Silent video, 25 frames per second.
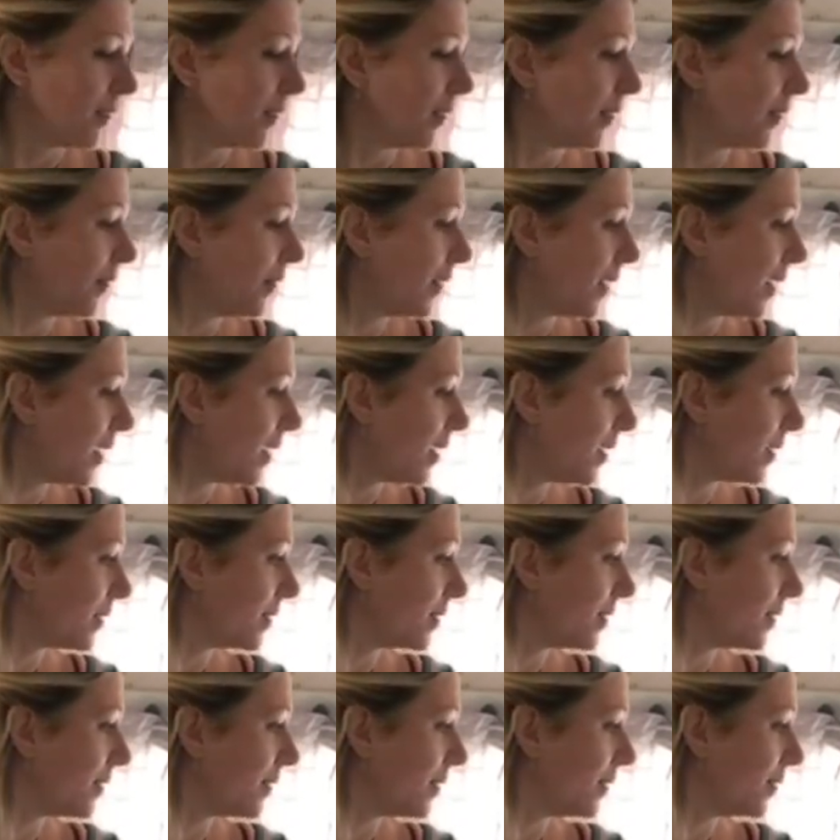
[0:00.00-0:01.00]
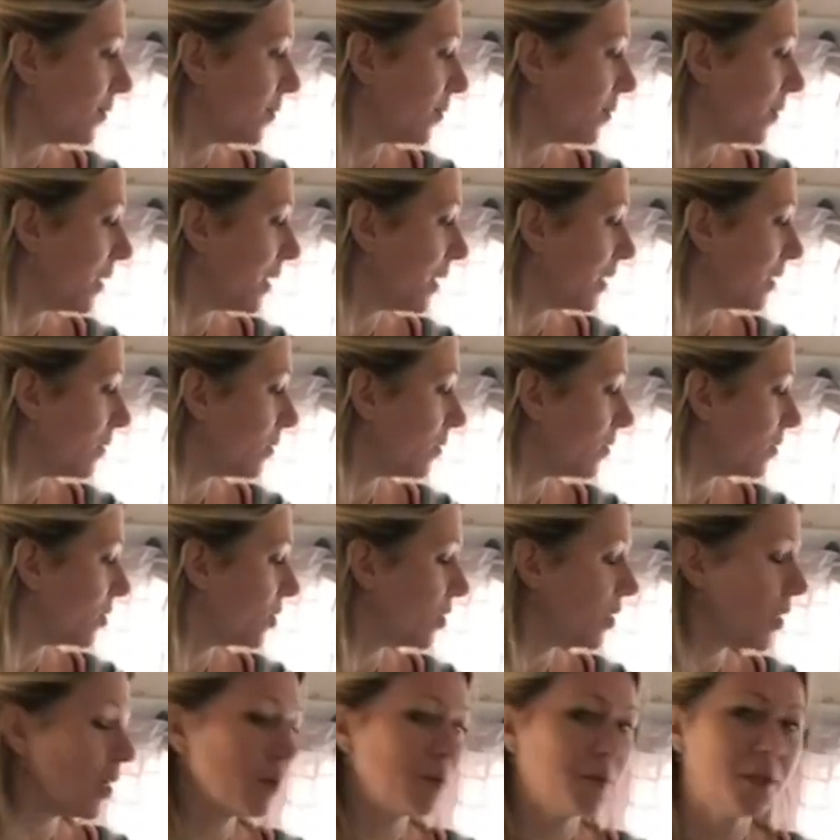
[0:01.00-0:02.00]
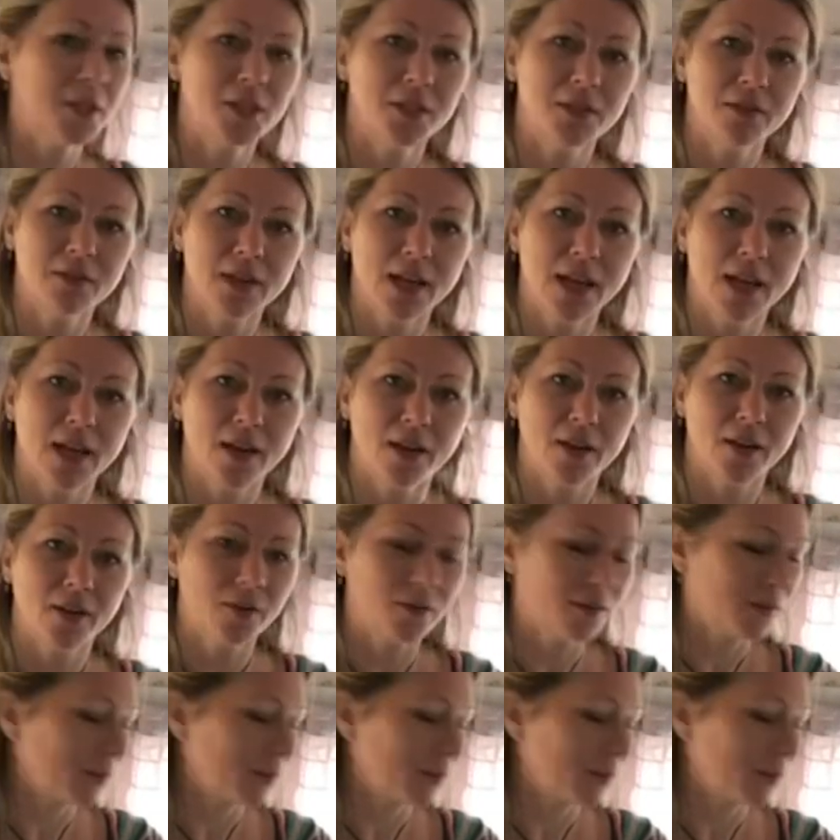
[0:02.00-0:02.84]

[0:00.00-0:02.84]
All right, what shall we do now?